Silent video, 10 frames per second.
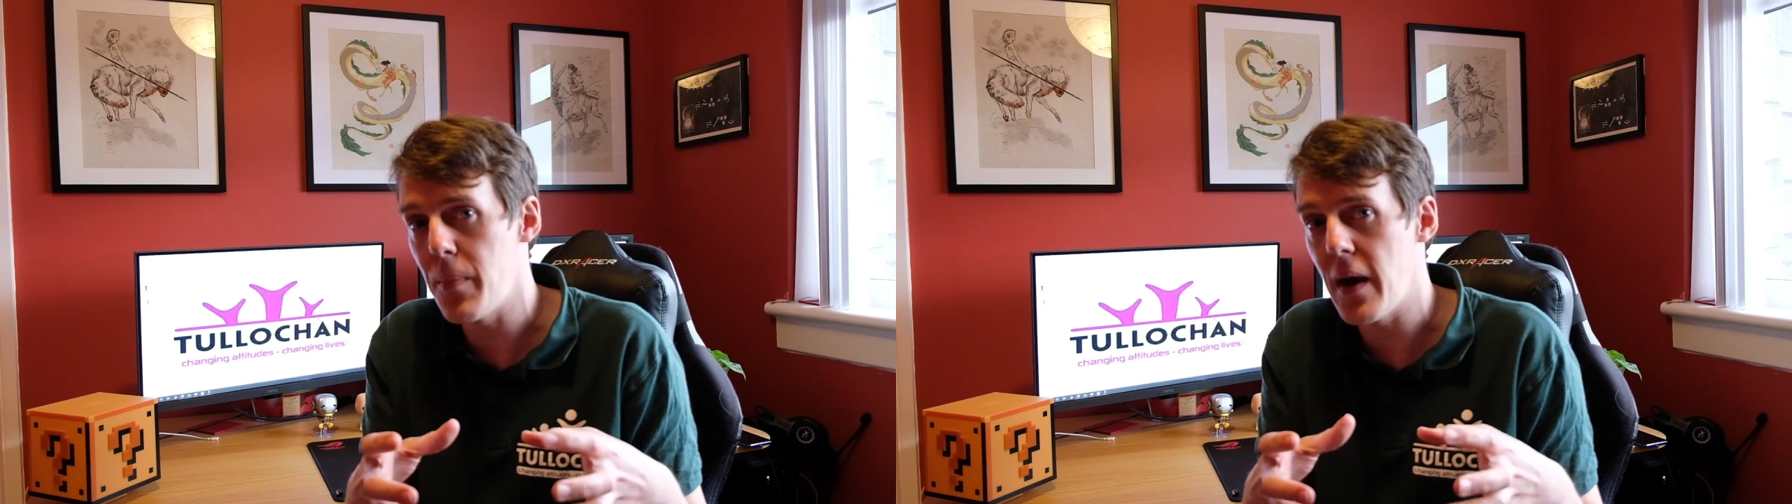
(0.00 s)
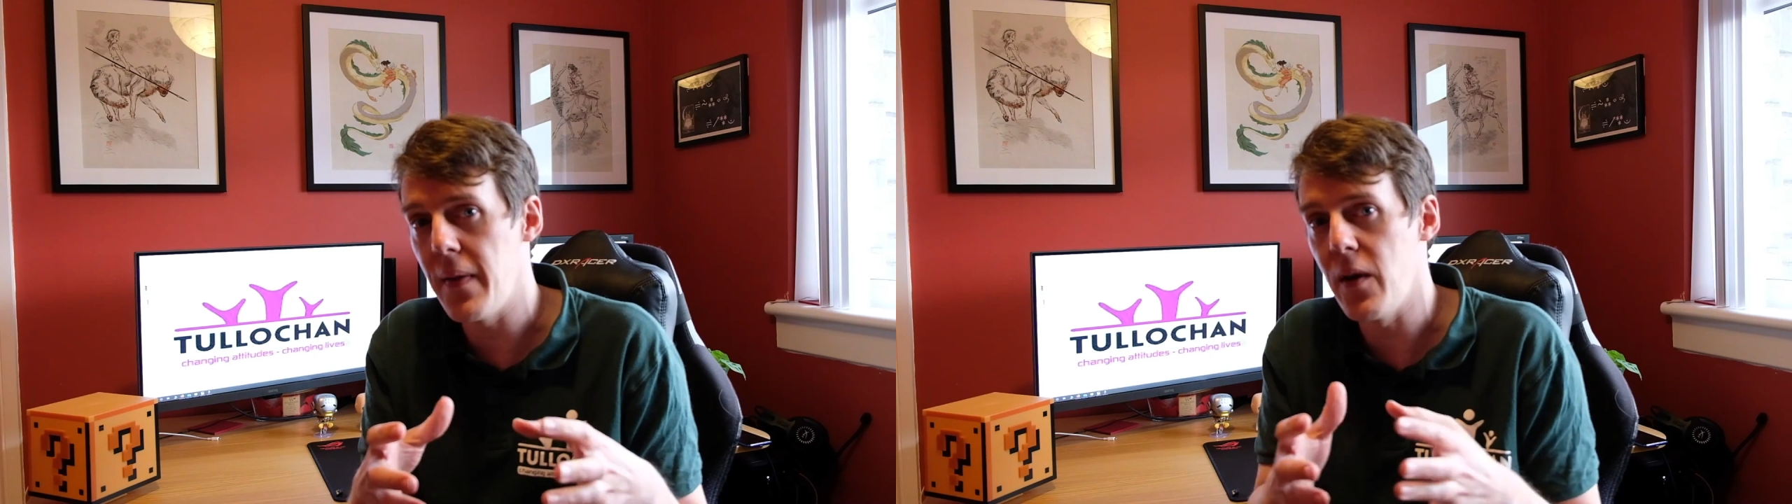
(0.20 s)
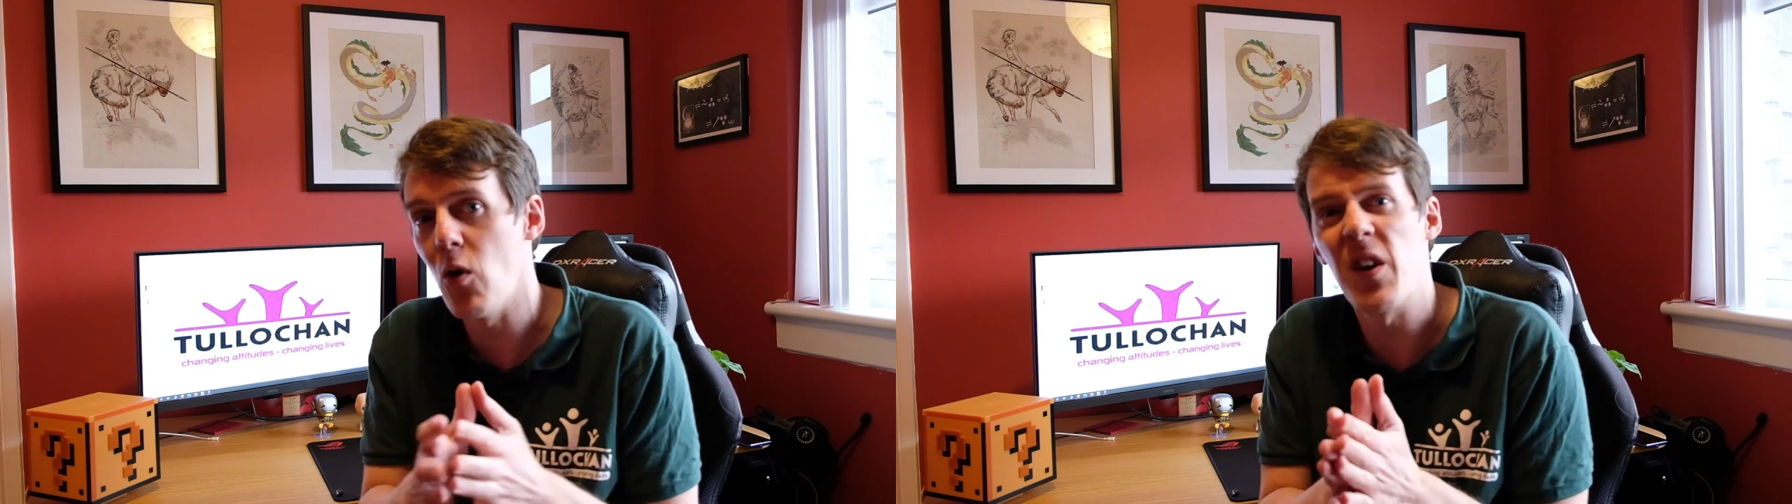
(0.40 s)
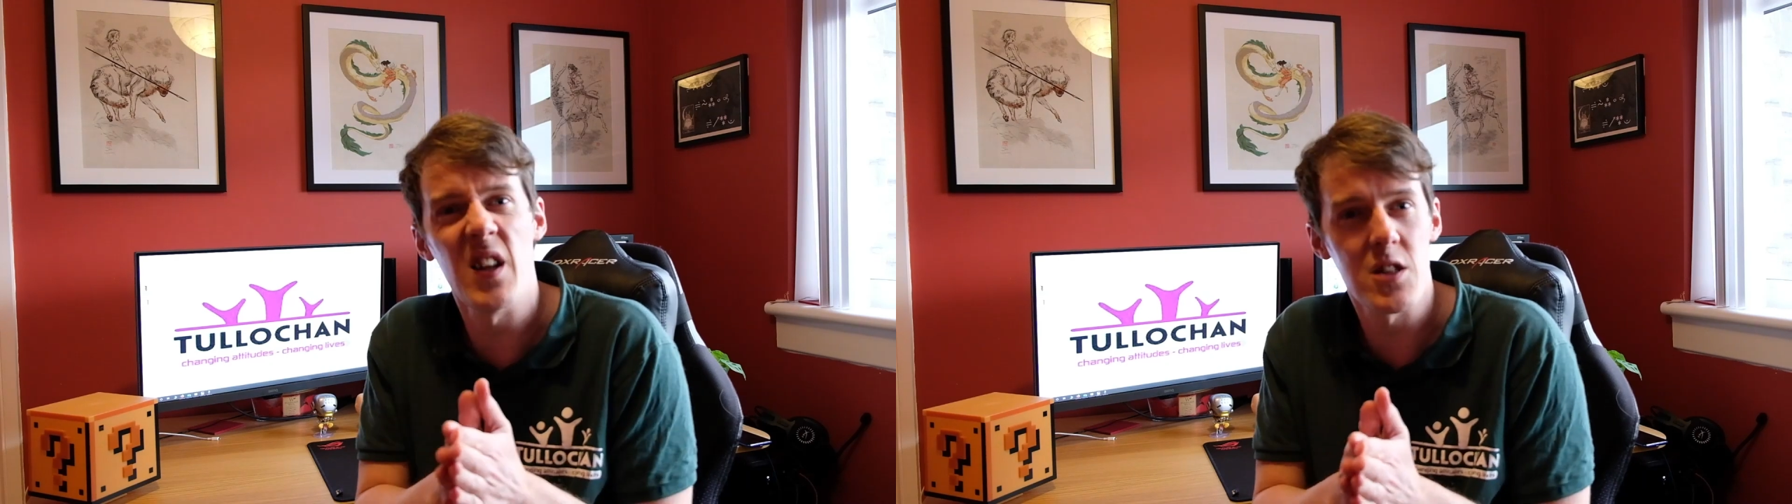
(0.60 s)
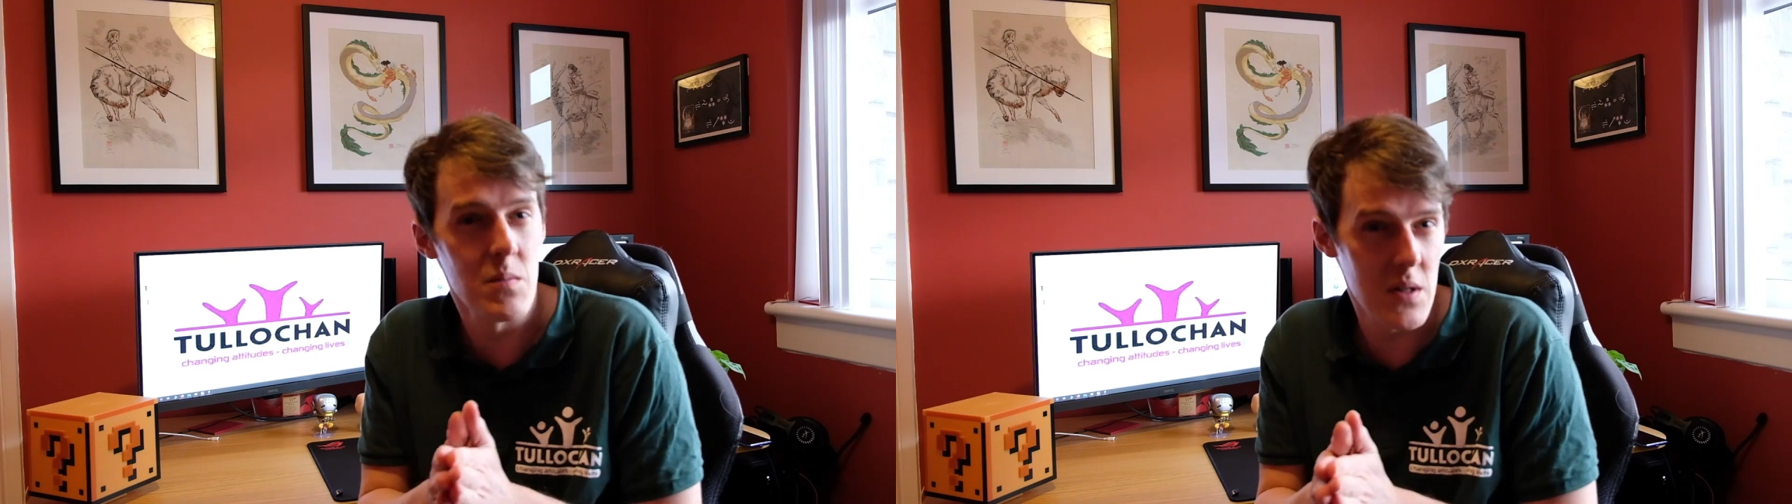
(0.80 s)
a bit and the
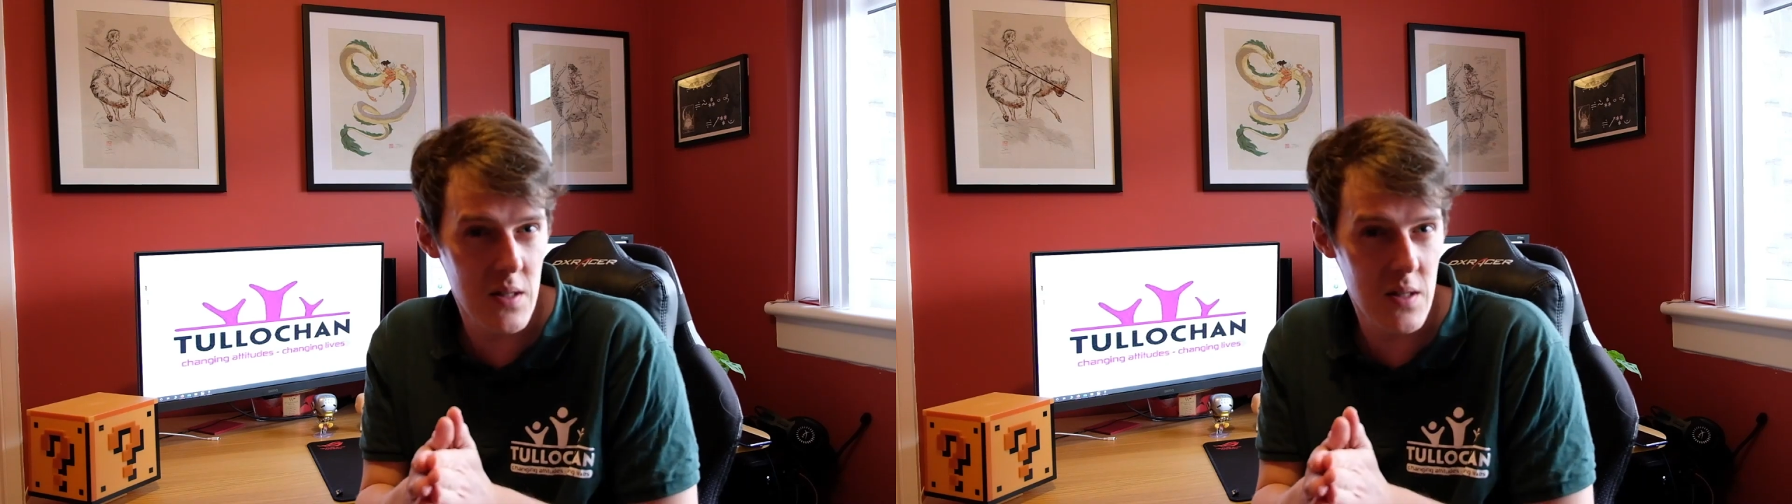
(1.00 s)
organisms